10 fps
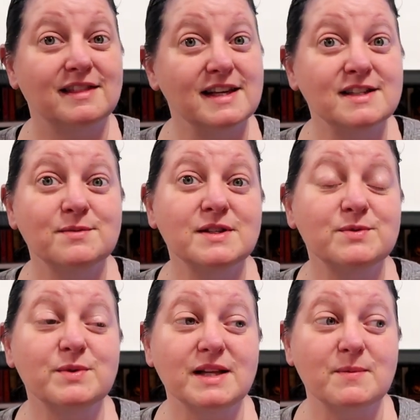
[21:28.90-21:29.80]
This
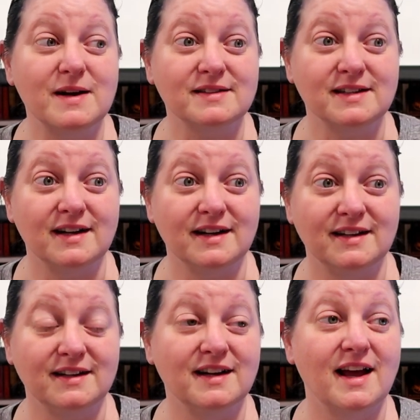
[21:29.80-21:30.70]
was really well
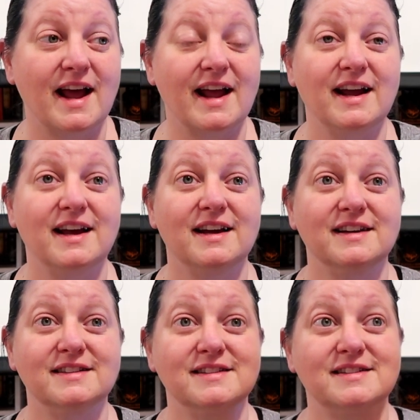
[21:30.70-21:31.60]
done
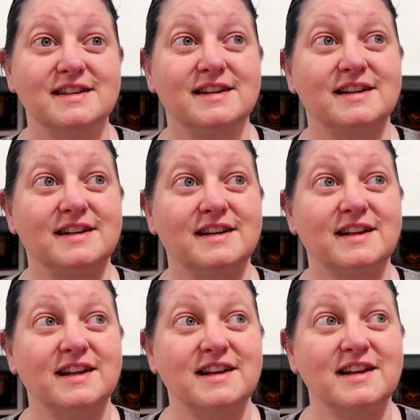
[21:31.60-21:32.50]
and
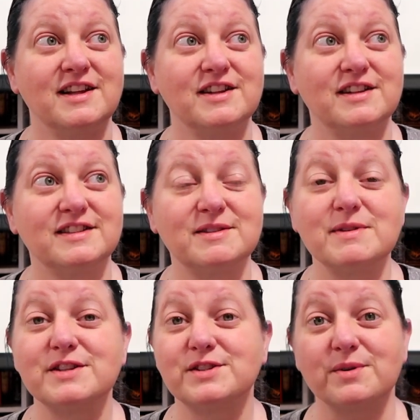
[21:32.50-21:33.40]
some
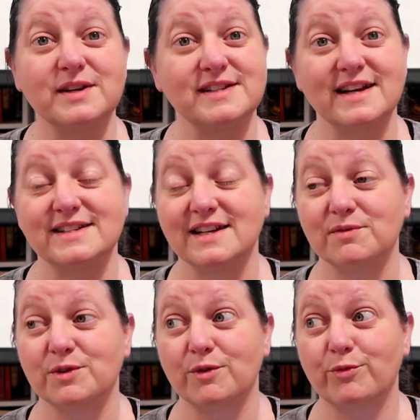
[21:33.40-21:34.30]
of the stories, like I
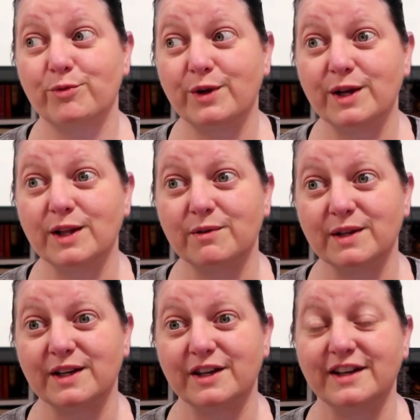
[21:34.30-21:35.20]
said, were really,
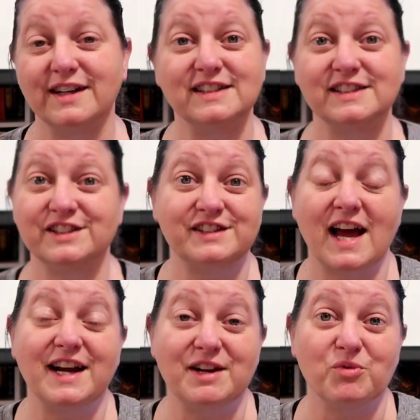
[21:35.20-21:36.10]
really good and I just,
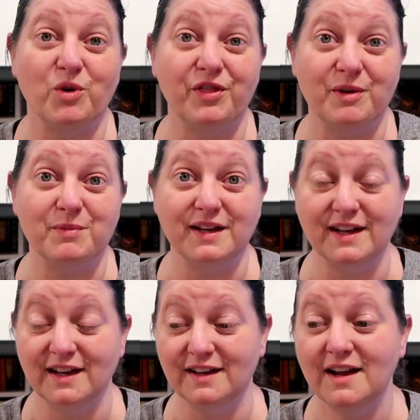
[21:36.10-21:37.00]
I didn't want them to
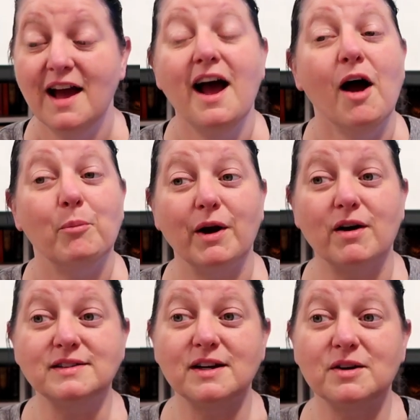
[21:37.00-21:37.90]
end. But
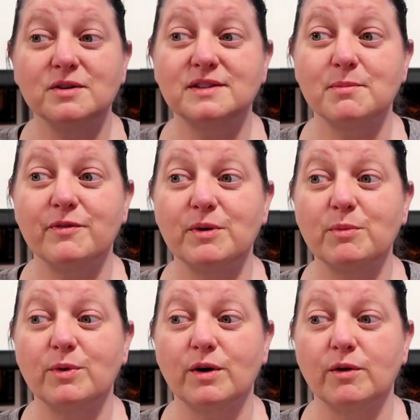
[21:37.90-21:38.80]
also some of
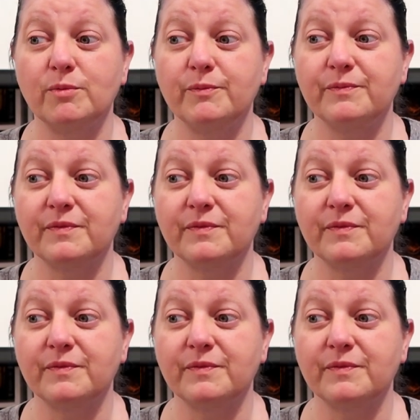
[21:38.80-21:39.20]
them were